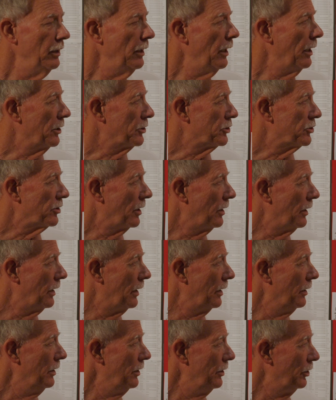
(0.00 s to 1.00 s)
Yes.
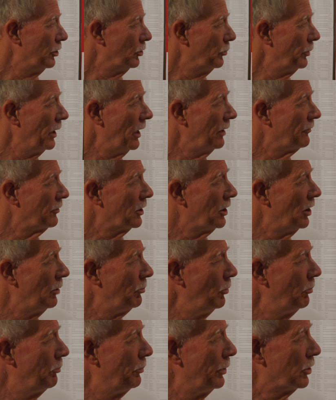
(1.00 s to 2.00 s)
Here we have a
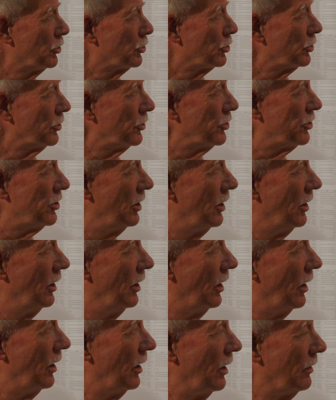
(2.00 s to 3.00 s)
couple pictures
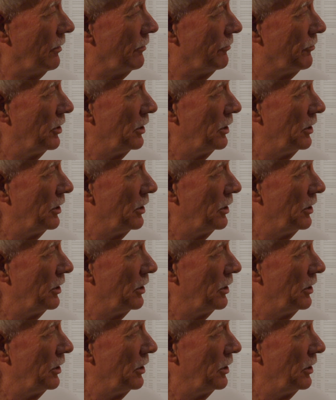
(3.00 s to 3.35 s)
of